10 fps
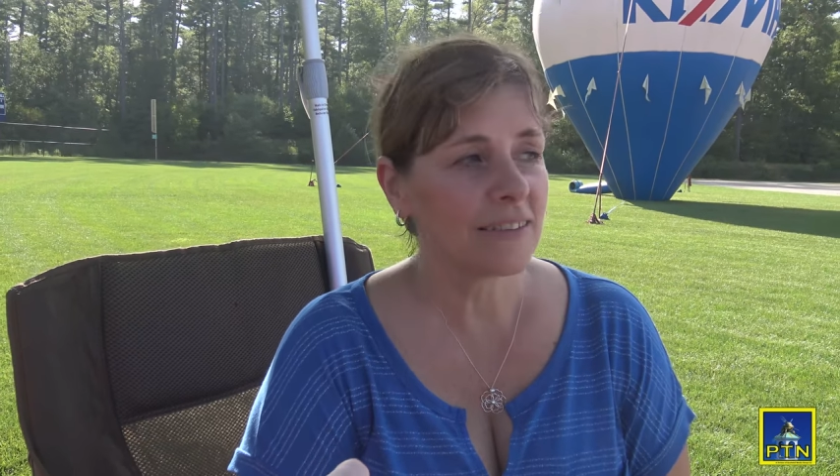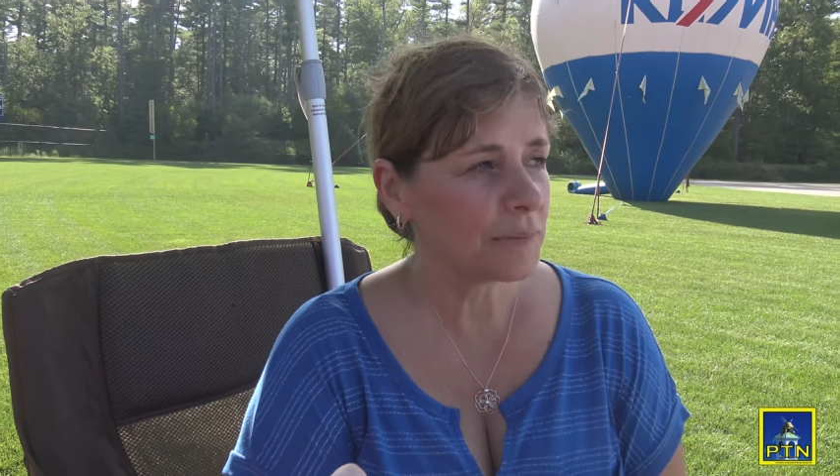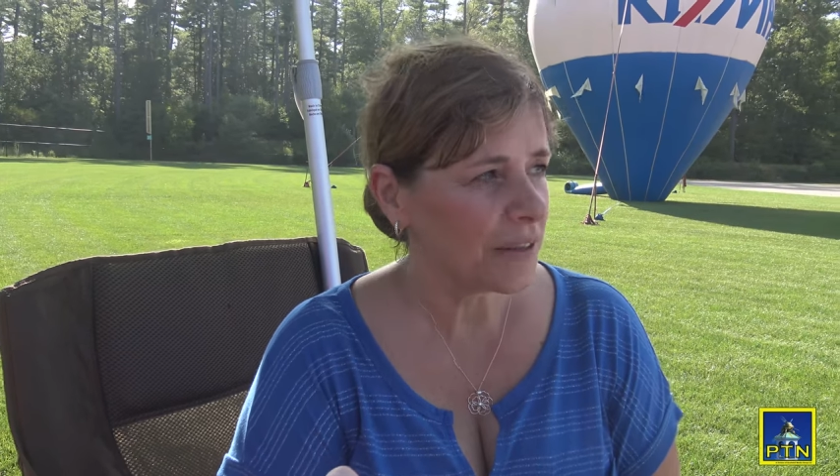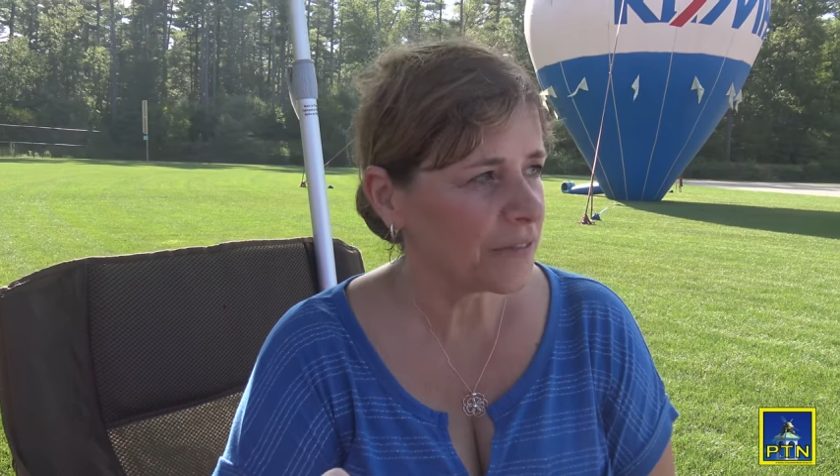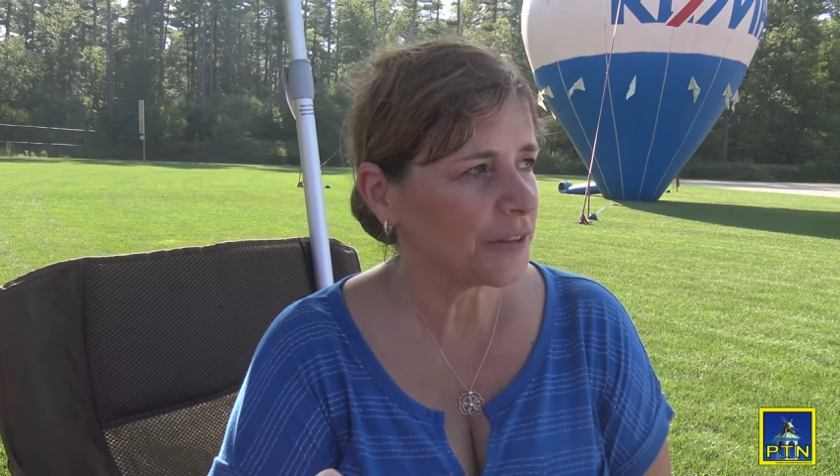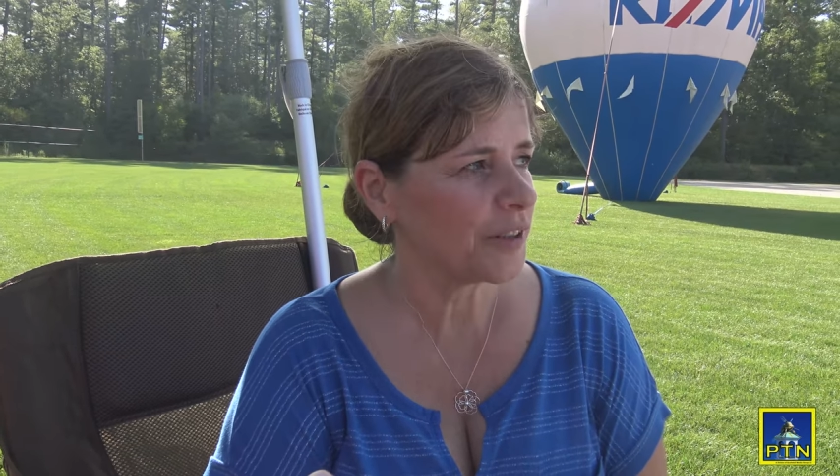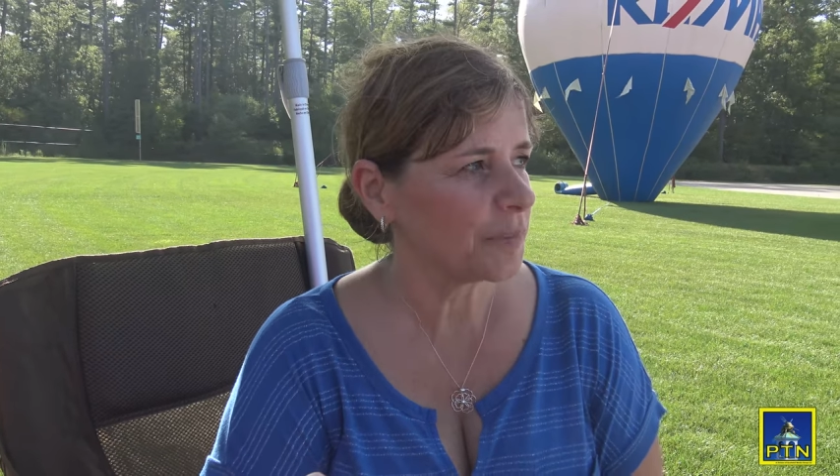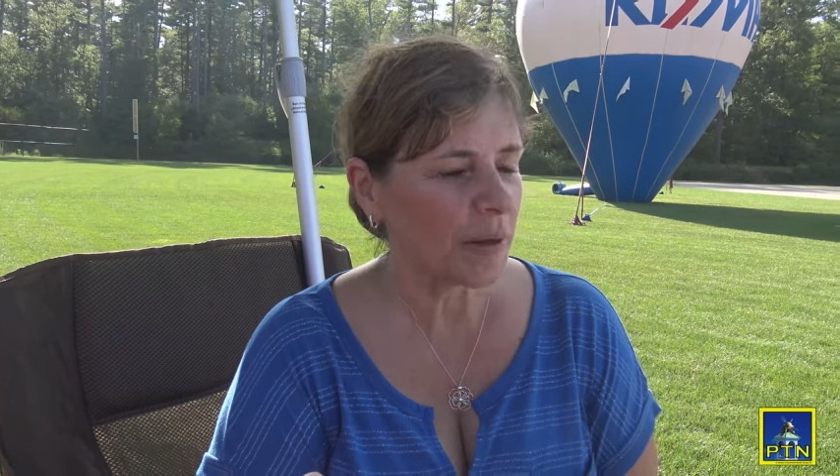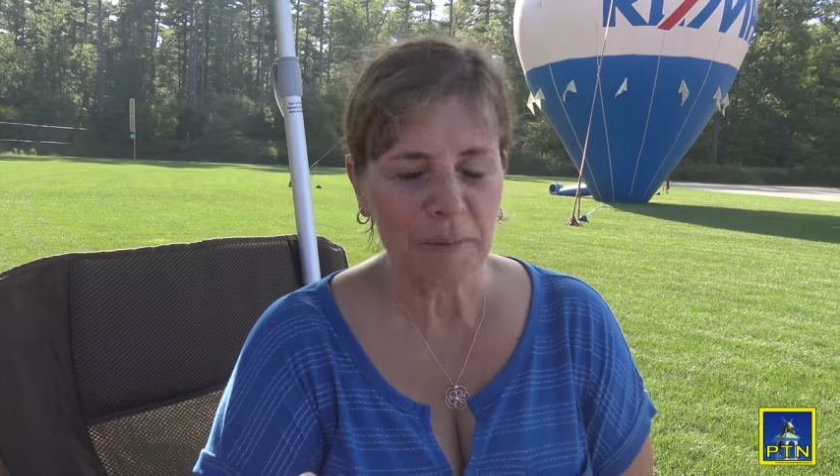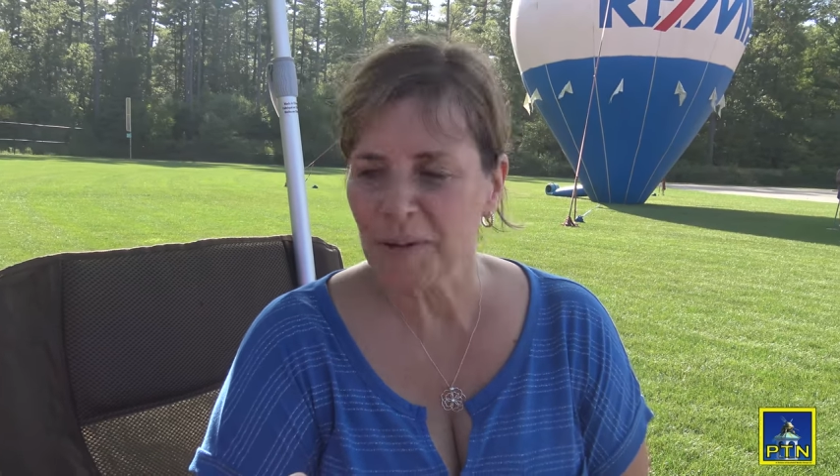This Day? is my first
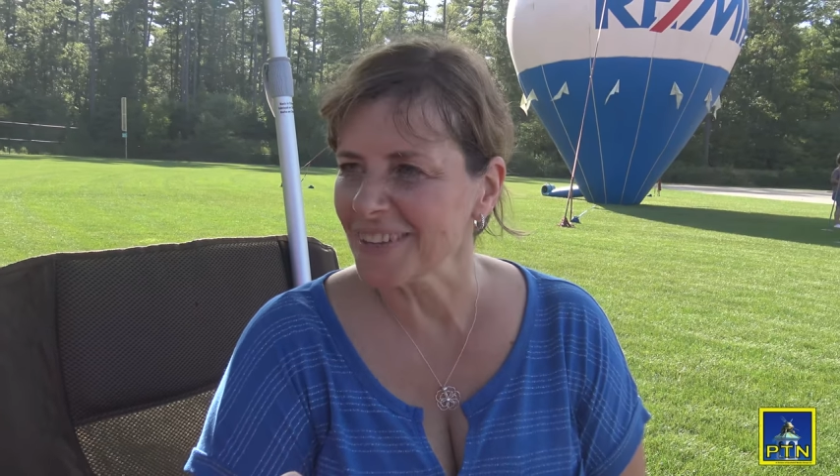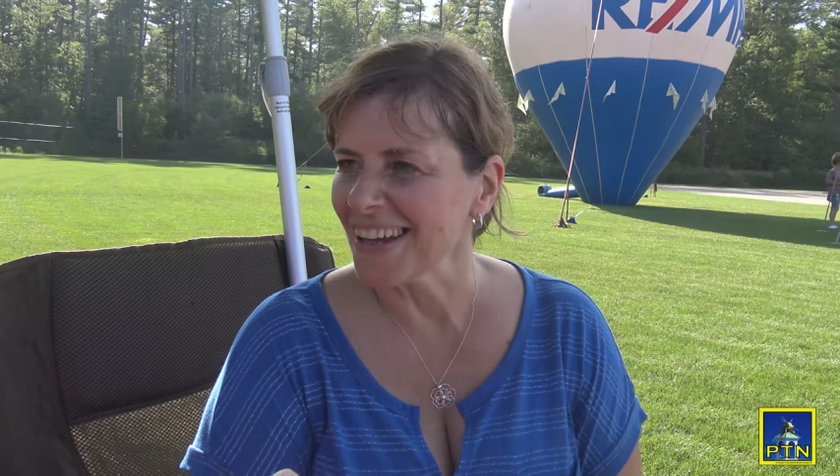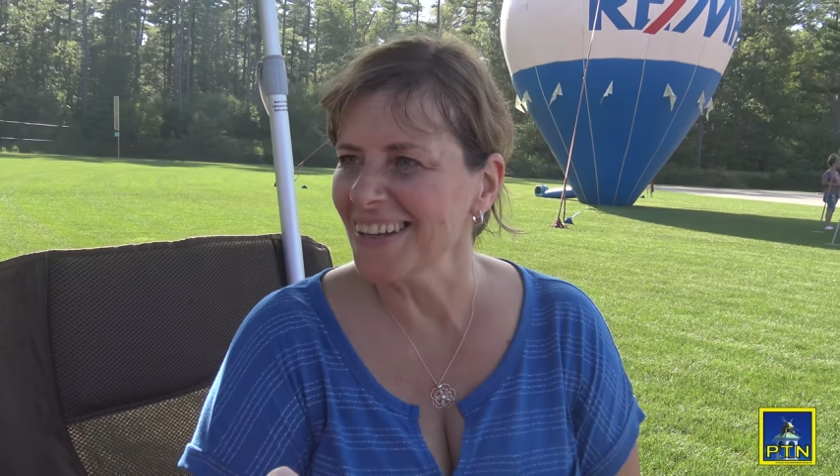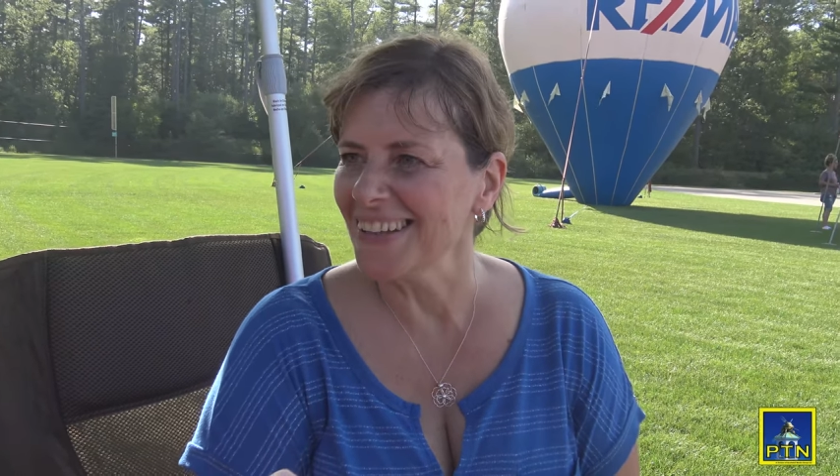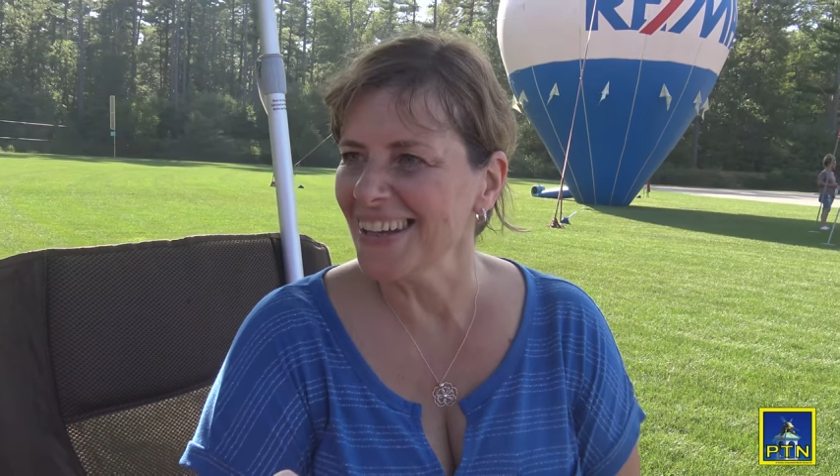year at Pembroke Day.